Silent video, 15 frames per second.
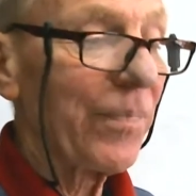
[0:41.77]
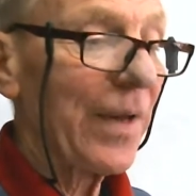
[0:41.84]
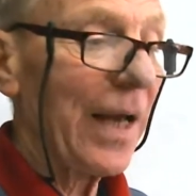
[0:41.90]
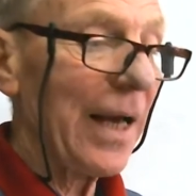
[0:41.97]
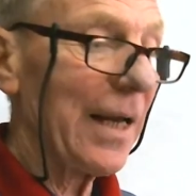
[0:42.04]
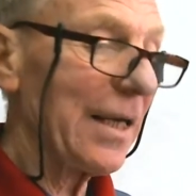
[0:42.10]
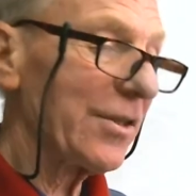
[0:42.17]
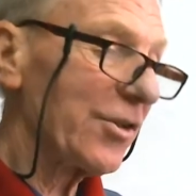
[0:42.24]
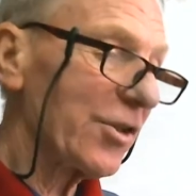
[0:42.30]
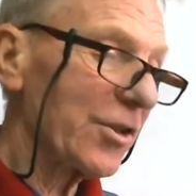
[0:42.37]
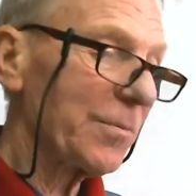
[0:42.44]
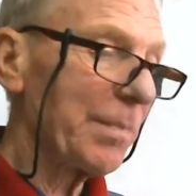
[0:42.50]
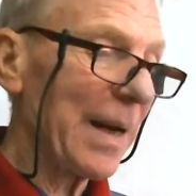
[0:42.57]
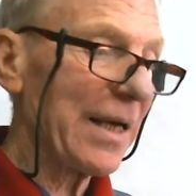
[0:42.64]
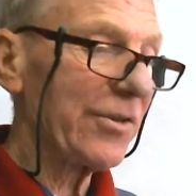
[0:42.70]
And it's just
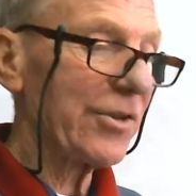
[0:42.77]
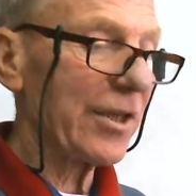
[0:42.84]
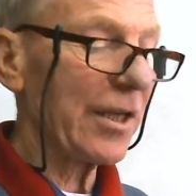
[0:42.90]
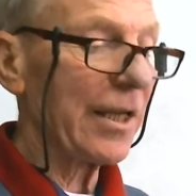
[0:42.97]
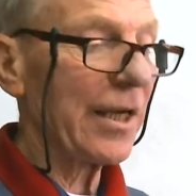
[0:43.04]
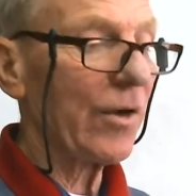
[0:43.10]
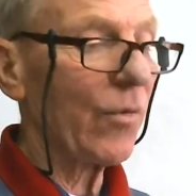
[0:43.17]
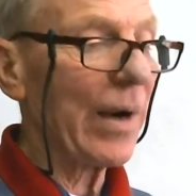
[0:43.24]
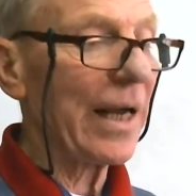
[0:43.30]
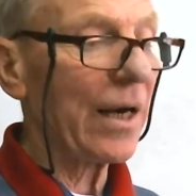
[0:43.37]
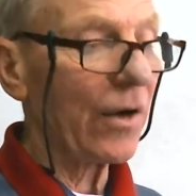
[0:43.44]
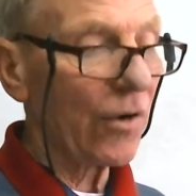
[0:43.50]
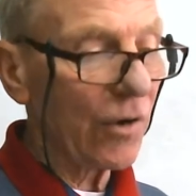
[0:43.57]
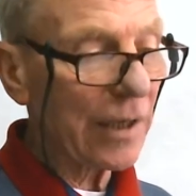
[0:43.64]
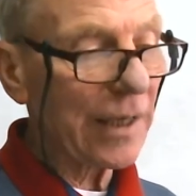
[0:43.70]
basically a way to
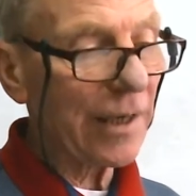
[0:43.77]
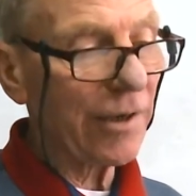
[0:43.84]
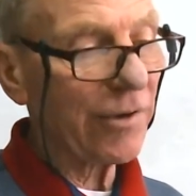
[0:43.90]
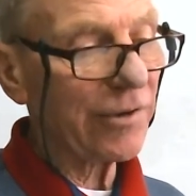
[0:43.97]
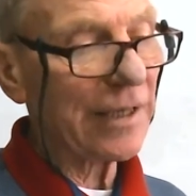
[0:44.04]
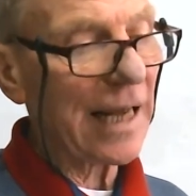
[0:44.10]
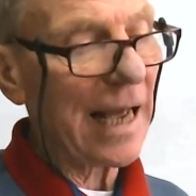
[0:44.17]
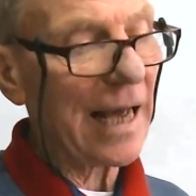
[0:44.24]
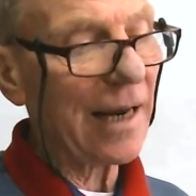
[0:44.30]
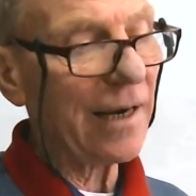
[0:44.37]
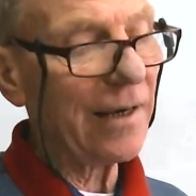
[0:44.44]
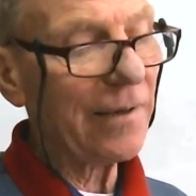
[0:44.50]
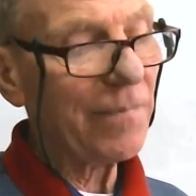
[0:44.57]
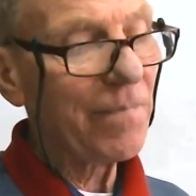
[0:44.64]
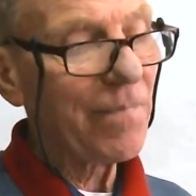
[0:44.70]
look at your data